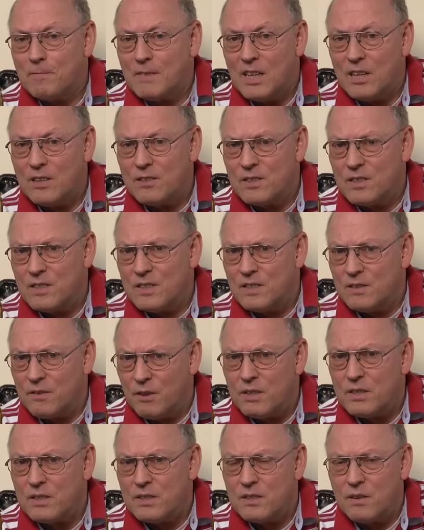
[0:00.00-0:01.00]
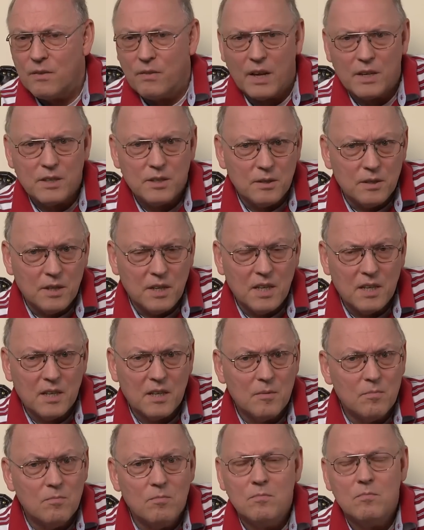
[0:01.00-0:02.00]
Is this that
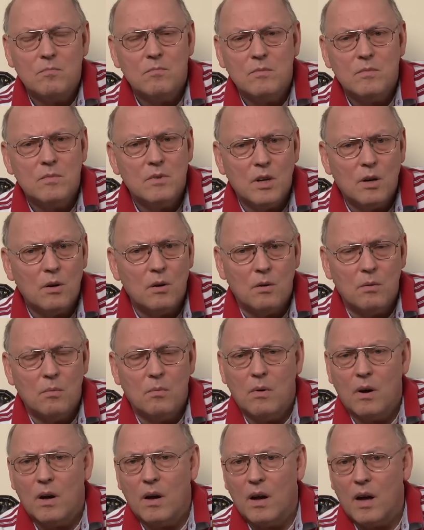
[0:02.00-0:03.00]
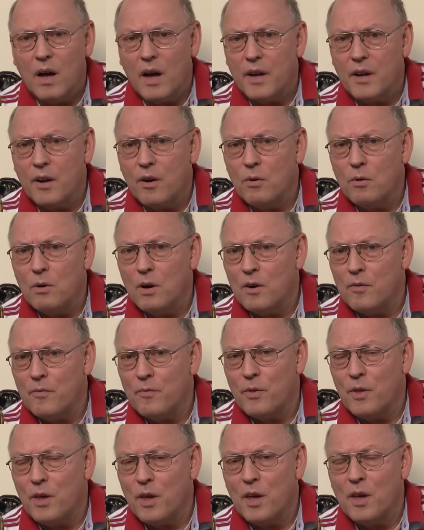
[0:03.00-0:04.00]
unique? No. I know
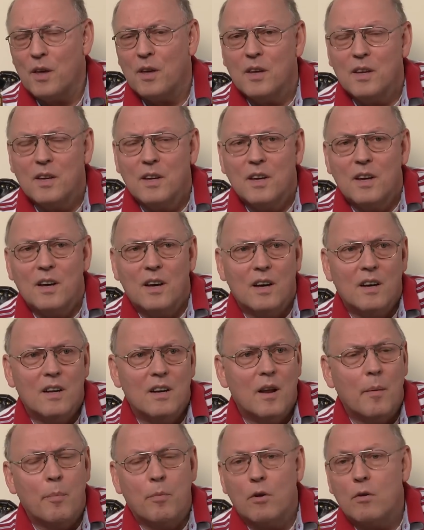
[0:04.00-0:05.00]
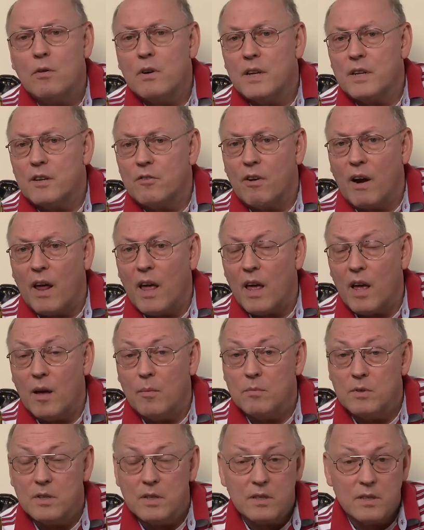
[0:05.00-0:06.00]
of the Lebro and
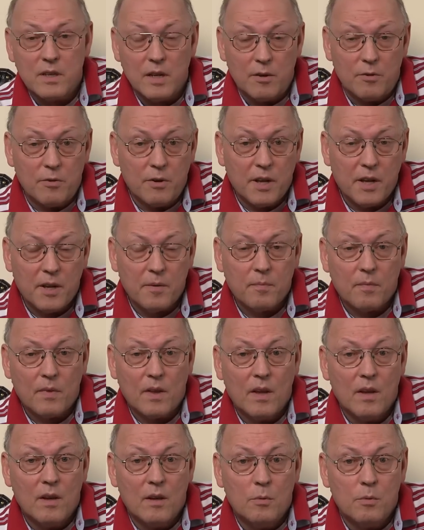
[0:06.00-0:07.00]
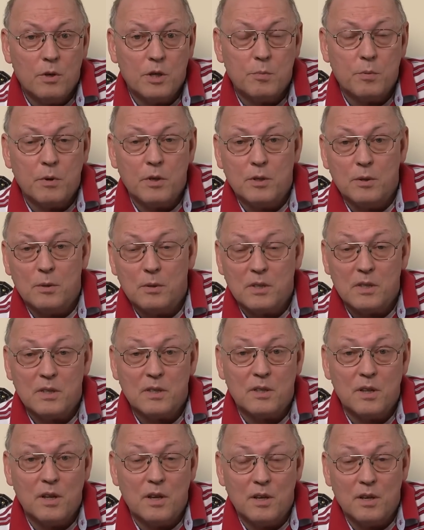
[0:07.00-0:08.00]
Graham Distillery, which
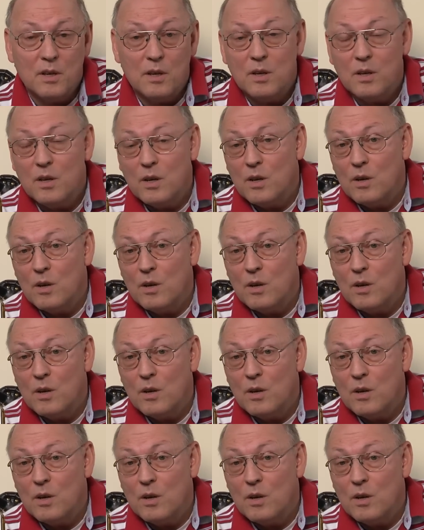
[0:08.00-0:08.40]
produces the